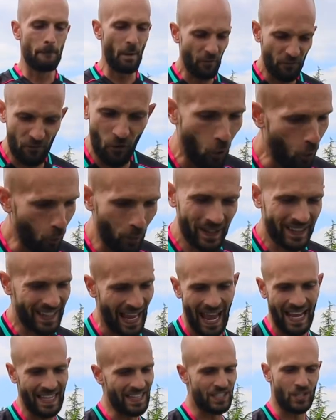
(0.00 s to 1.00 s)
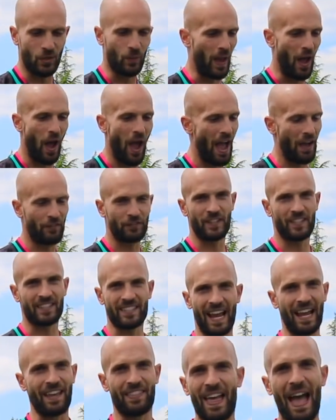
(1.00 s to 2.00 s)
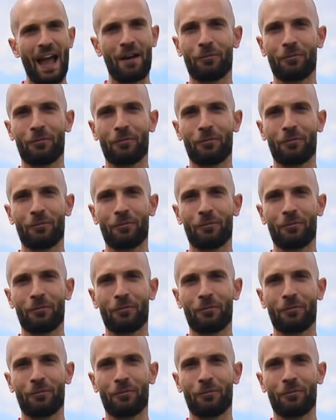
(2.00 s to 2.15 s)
Before we get into it, I have to say, that